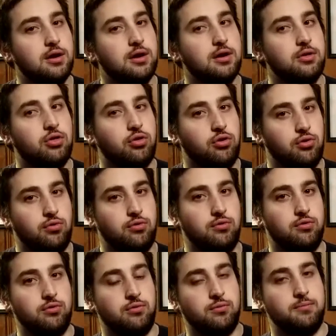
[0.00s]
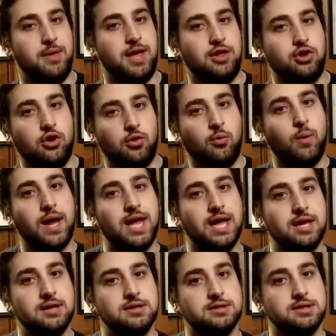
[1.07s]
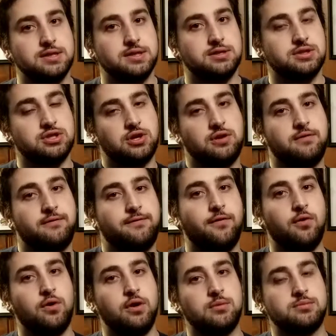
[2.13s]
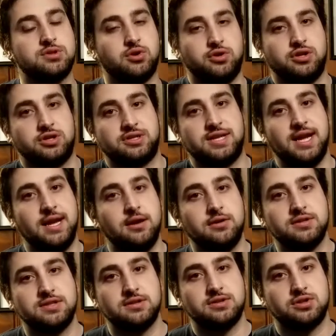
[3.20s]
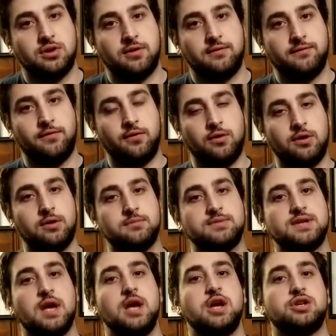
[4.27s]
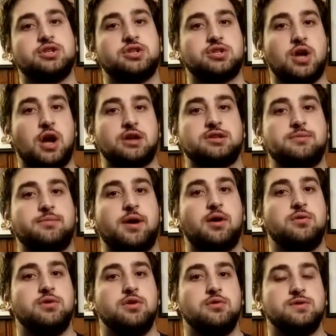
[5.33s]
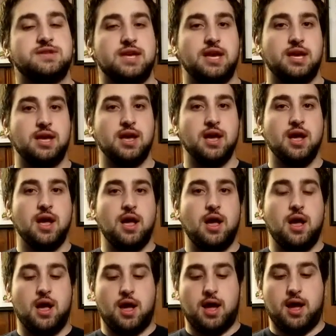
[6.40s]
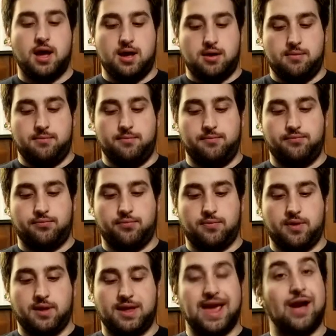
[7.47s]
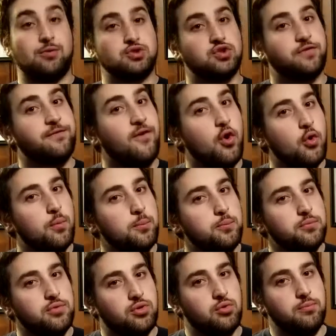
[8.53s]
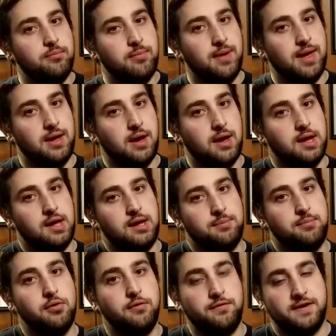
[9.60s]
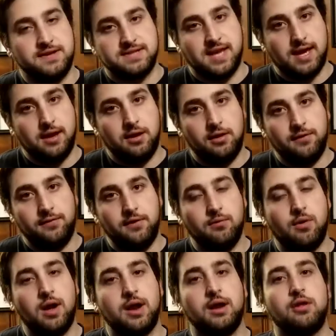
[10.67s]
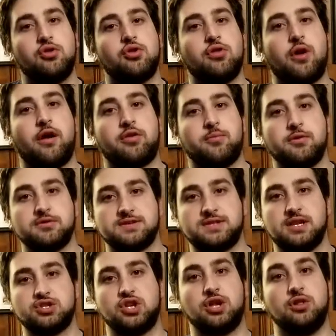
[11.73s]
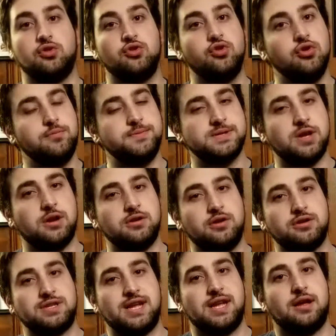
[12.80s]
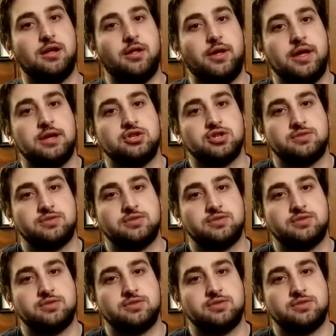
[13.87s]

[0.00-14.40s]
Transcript: to make your wings in certain forms or your tails in certain forms. She talked about using um, couch foam to make a poofy tail if you wanted. She talked about stitching loops on your tail and just